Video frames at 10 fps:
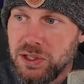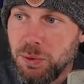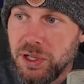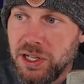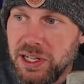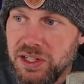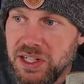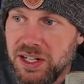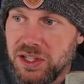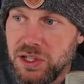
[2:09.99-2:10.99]
So we're going to
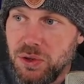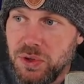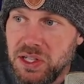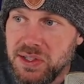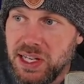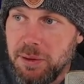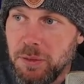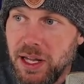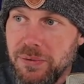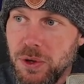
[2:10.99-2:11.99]
indent to the same
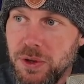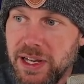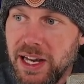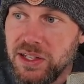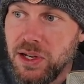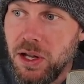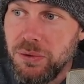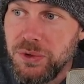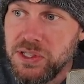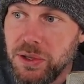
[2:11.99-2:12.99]
level as all
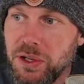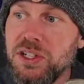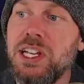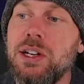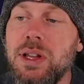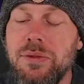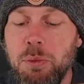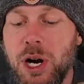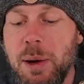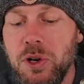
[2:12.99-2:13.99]
of these other container level
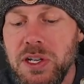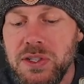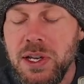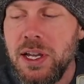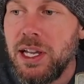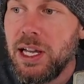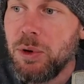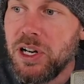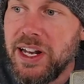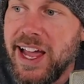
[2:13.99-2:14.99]
properties.
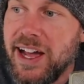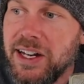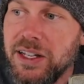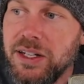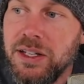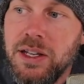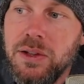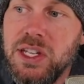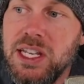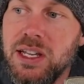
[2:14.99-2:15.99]
We're going to add in
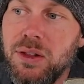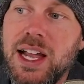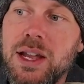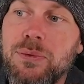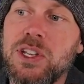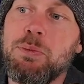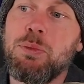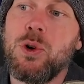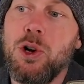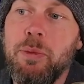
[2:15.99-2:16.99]
the liveness
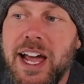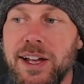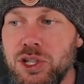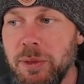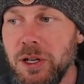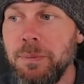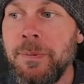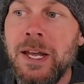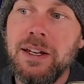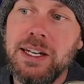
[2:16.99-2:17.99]
probe attribute.
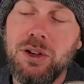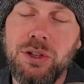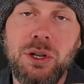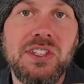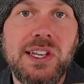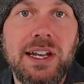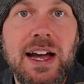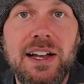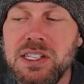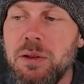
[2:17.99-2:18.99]
Now you'll notice I
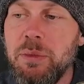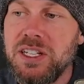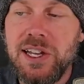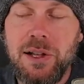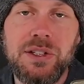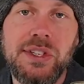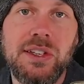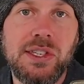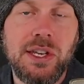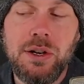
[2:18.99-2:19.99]
got some
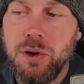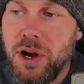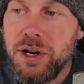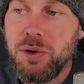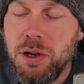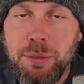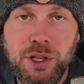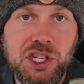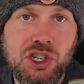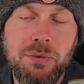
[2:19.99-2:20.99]
IntelliSense there, or
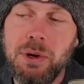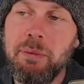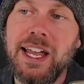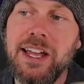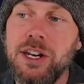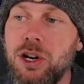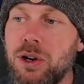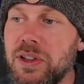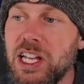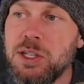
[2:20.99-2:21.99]
auto-completion from my
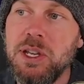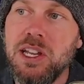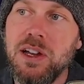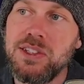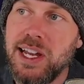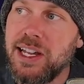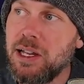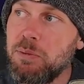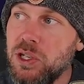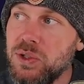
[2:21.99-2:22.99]
editor, and that's because I
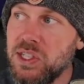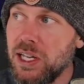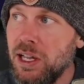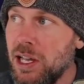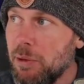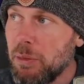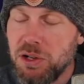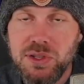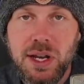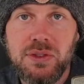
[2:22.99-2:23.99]
am using
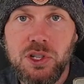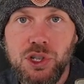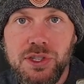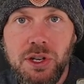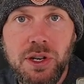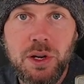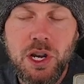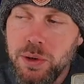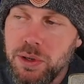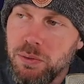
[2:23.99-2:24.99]
Microsoft Visual Studio
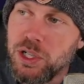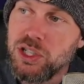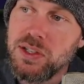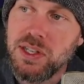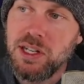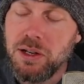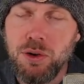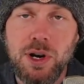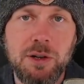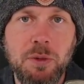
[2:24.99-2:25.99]
Code, which is an
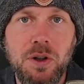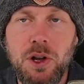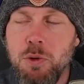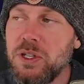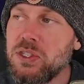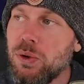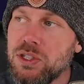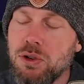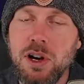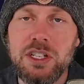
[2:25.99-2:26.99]
incredible open
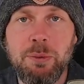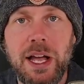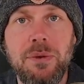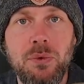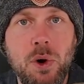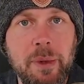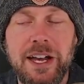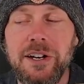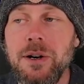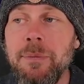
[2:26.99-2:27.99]
source cross-platform
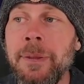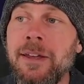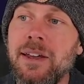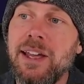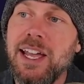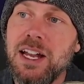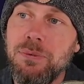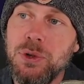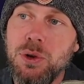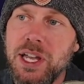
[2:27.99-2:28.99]
editor. And
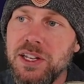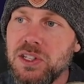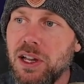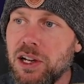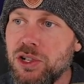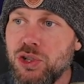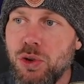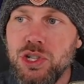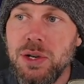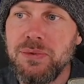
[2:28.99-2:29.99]
if you hit
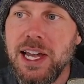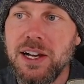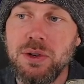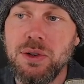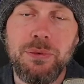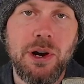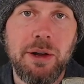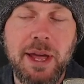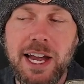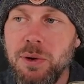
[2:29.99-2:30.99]
Control-Shift-X, or if you're
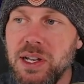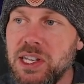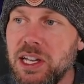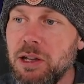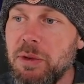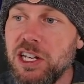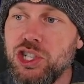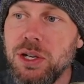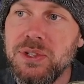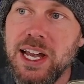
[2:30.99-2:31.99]
on macOS, hit
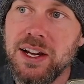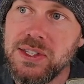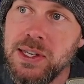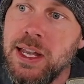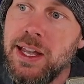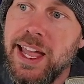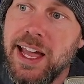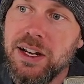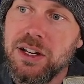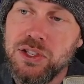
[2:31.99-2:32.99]
Command-Shift-X,
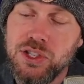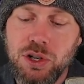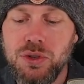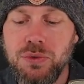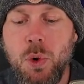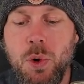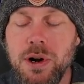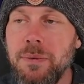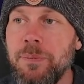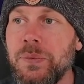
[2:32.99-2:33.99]
and search
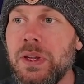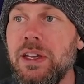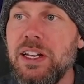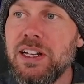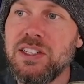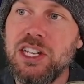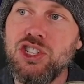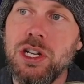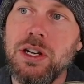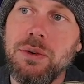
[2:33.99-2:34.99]
for an
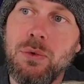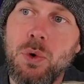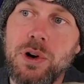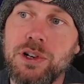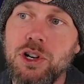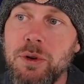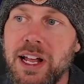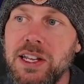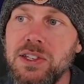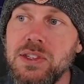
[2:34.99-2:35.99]
extension for
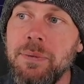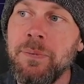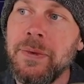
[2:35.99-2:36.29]
Kubernetes.